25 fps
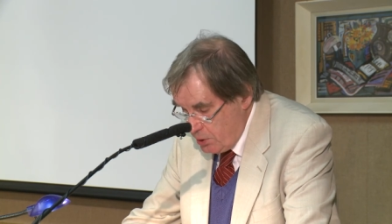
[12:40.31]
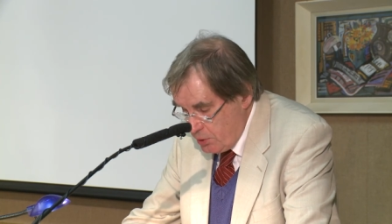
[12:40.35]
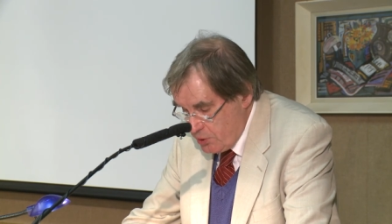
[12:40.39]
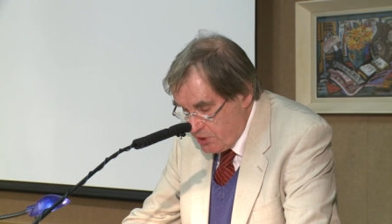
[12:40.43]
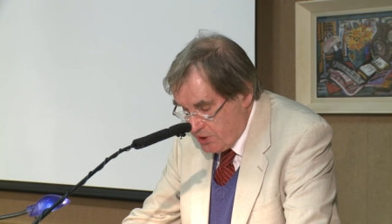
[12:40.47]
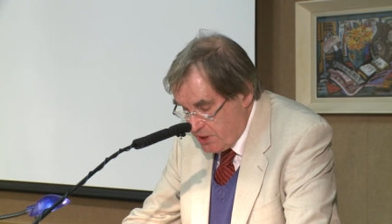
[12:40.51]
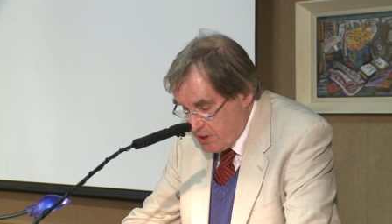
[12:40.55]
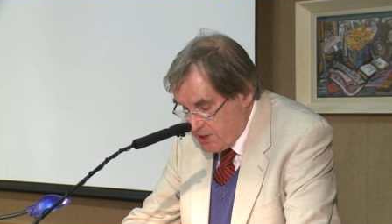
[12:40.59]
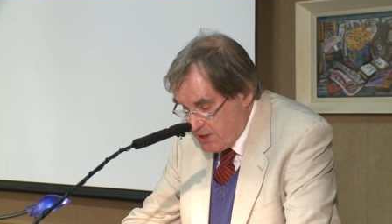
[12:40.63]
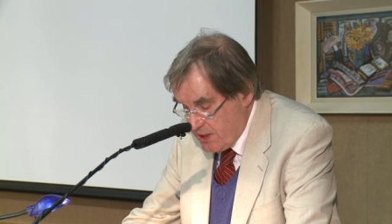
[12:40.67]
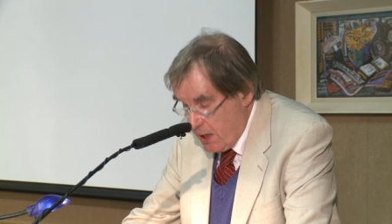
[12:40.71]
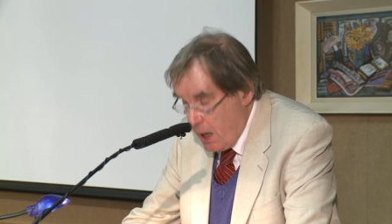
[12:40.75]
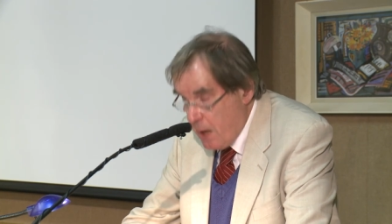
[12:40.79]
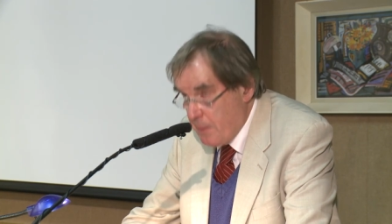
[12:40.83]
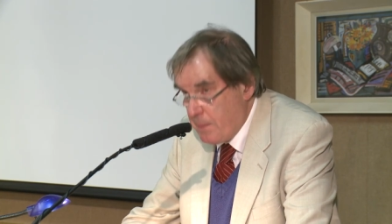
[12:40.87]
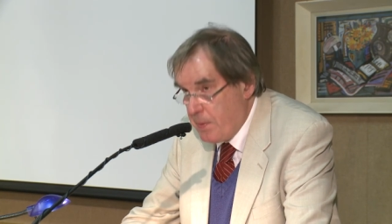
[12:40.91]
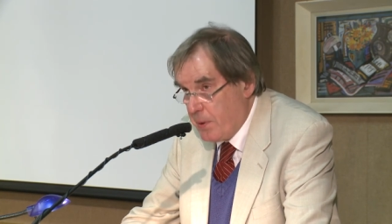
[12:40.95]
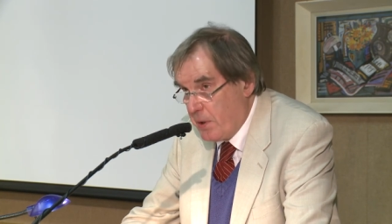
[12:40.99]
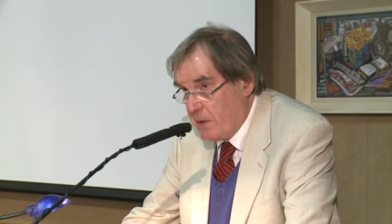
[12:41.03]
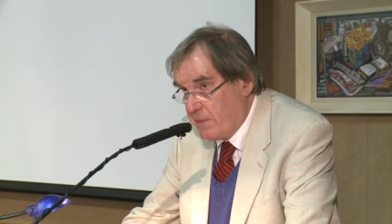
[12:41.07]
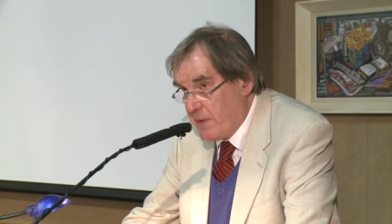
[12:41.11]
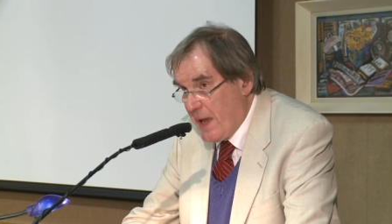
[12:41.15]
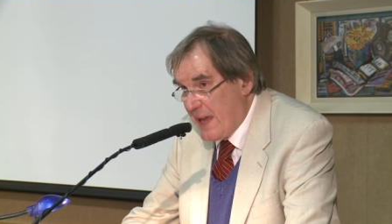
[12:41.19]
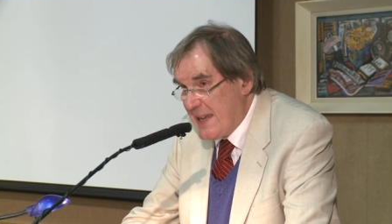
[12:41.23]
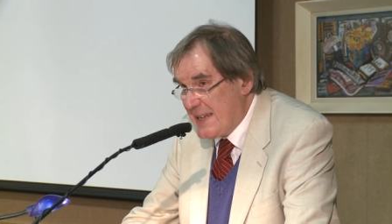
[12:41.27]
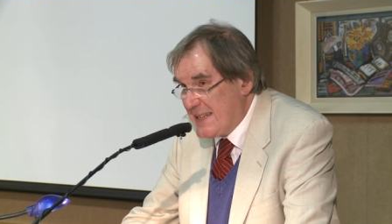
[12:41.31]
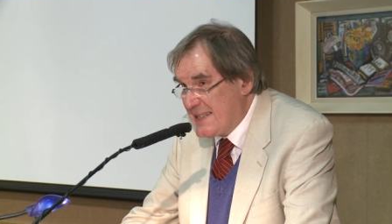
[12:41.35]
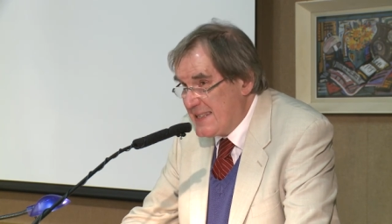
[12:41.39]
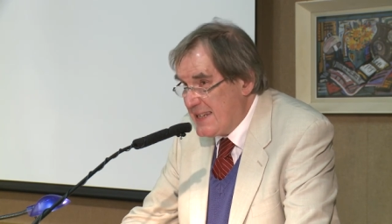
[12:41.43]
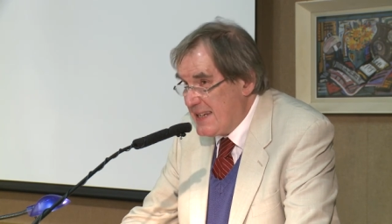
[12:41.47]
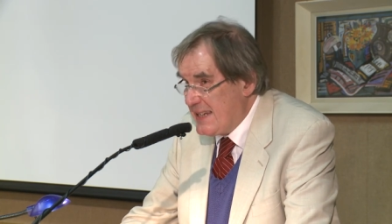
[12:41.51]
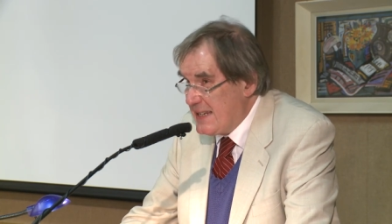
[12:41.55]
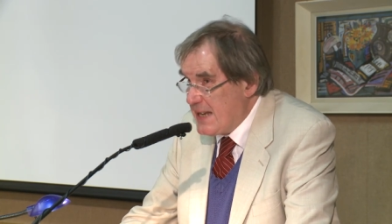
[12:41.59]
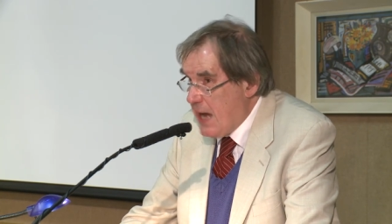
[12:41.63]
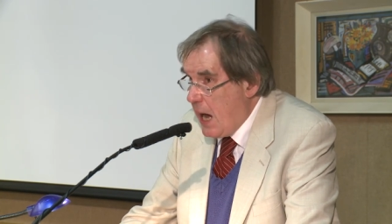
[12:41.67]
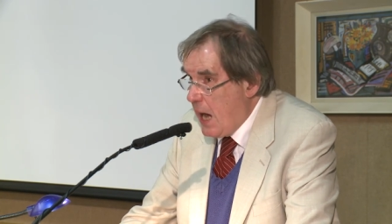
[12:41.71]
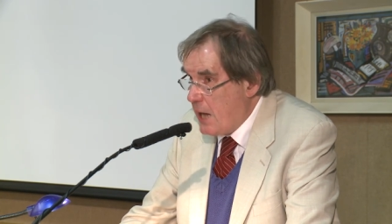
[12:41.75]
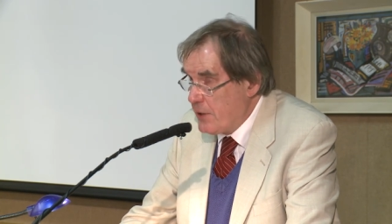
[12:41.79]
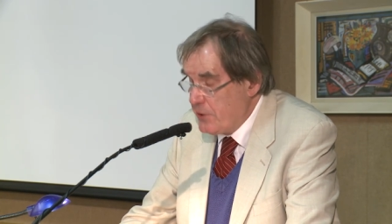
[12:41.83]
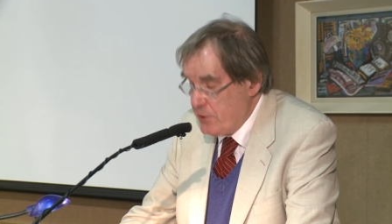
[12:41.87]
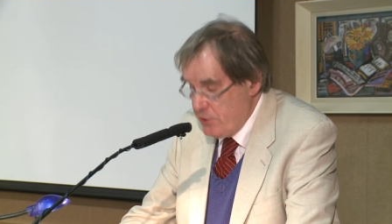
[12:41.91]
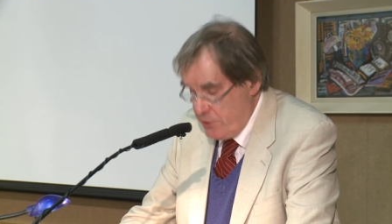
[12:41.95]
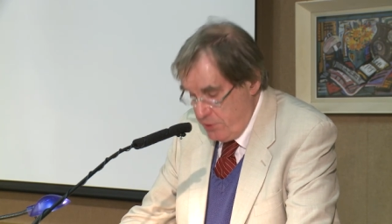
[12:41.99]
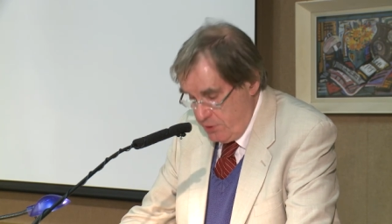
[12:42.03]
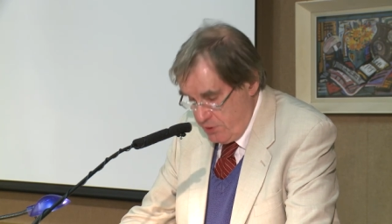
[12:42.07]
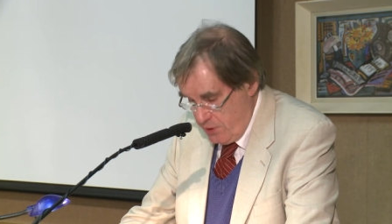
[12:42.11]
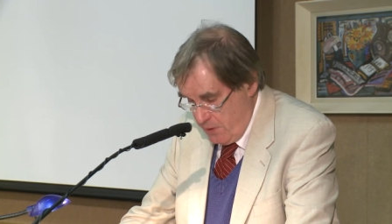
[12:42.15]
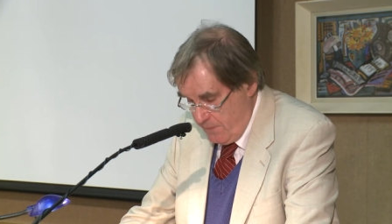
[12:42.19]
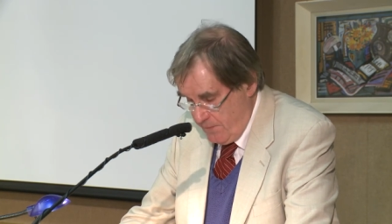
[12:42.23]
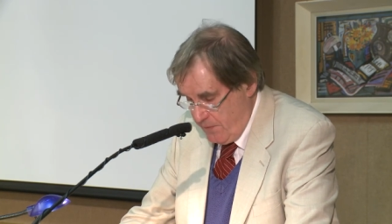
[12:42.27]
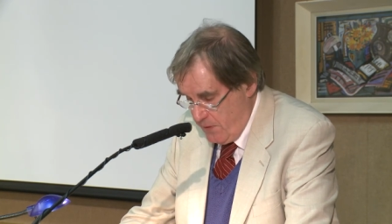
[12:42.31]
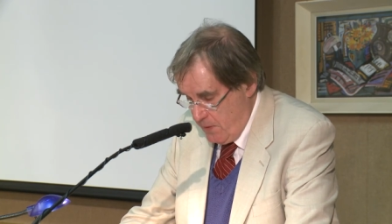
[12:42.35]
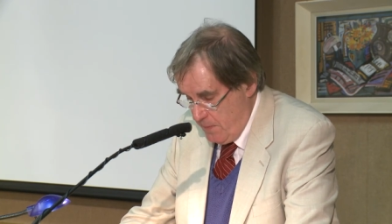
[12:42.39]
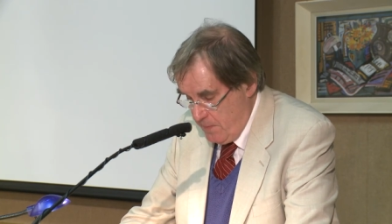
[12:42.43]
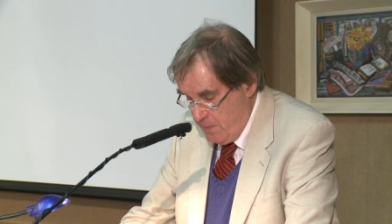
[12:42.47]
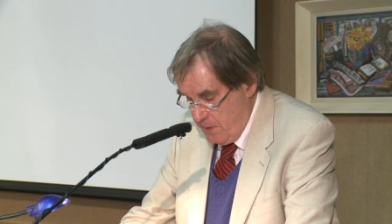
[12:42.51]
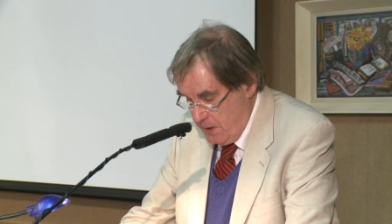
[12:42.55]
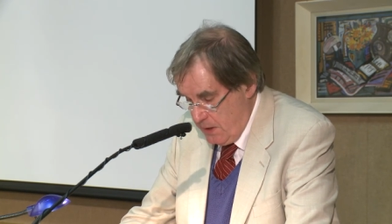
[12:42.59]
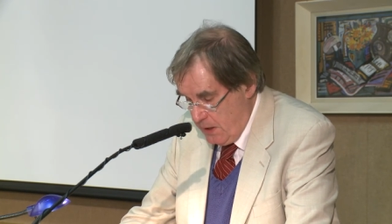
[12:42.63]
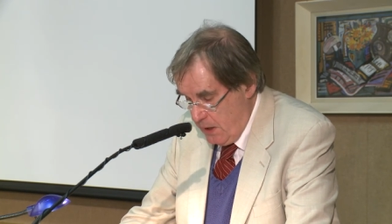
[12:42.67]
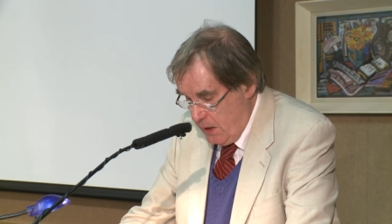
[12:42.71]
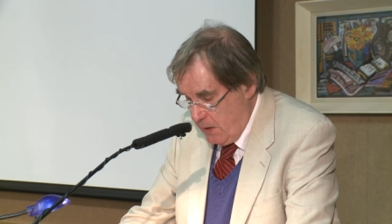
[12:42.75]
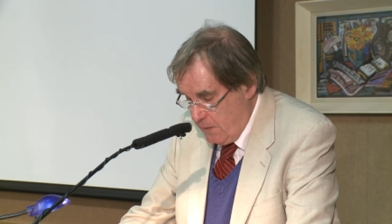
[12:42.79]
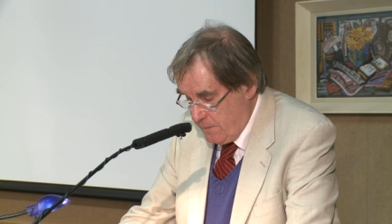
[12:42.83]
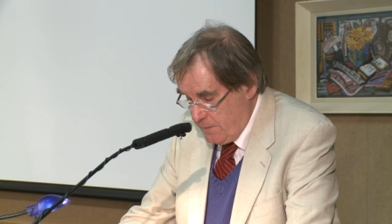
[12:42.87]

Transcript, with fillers: used a sample of 1,800 of them